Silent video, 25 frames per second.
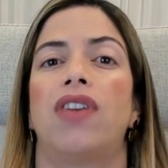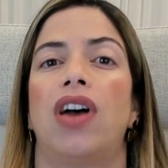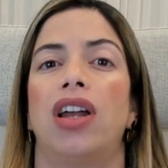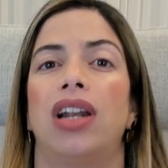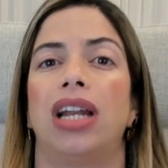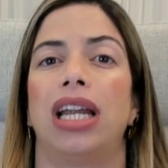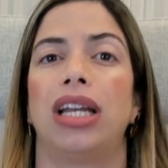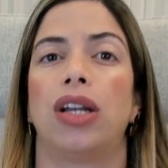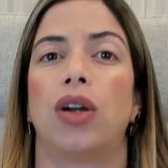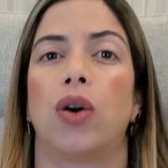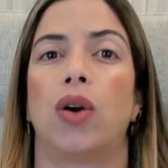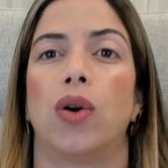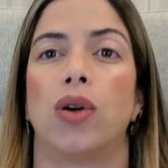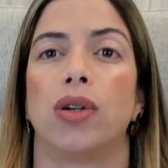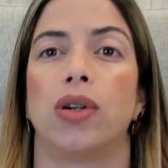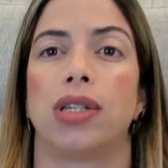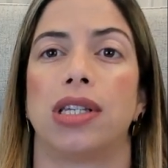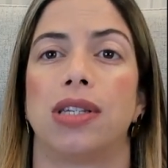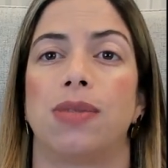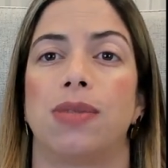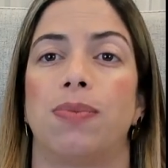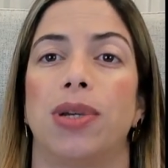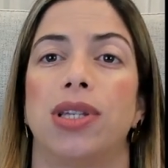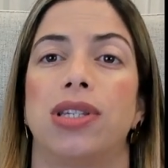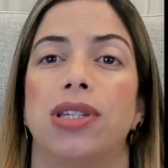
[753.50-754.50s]
online
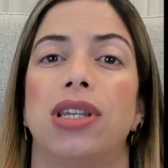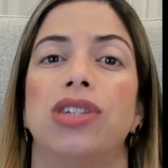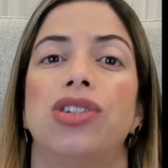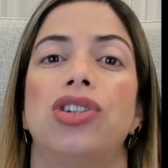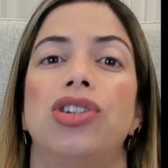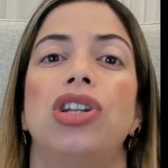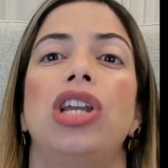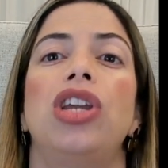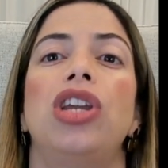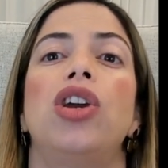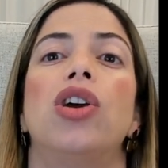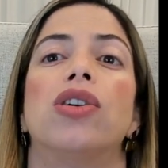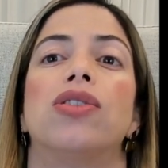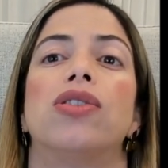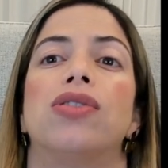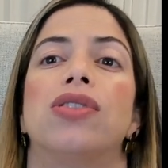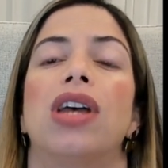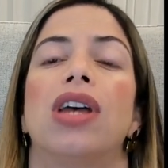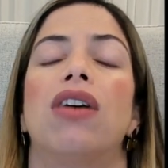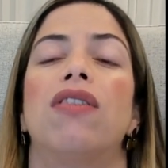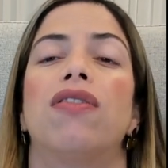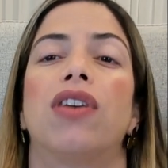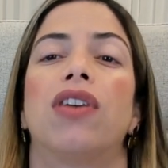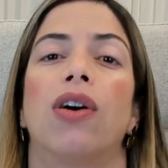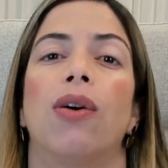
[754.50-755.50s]
courses, positioning
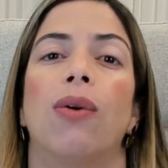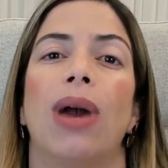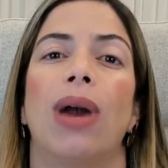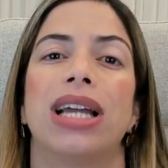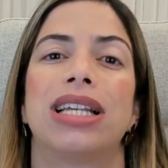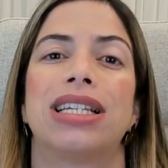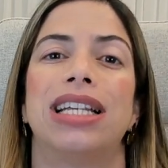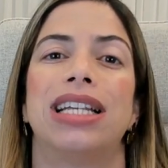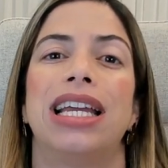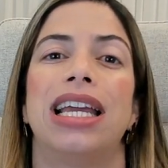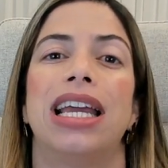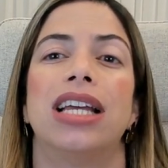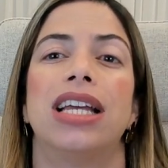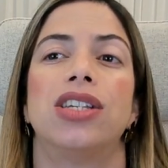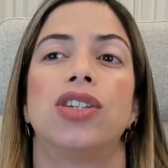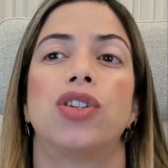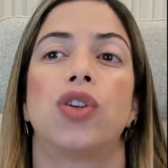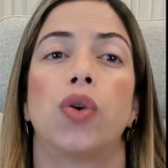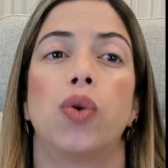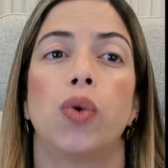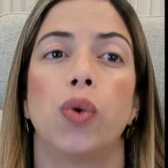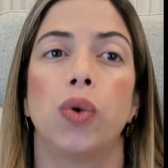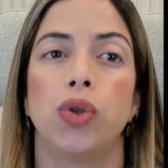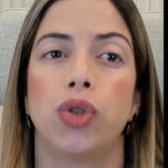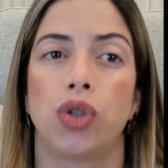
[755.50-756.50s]
yourself correctly is
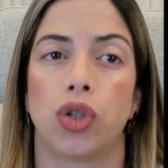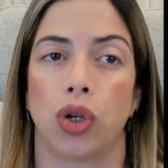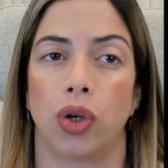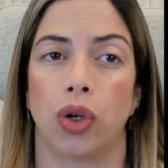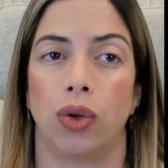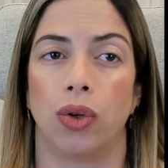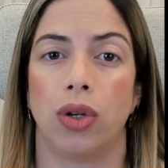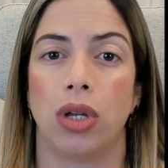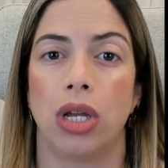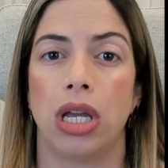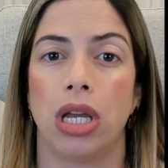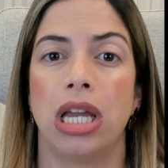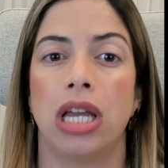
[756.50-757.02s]
crucial.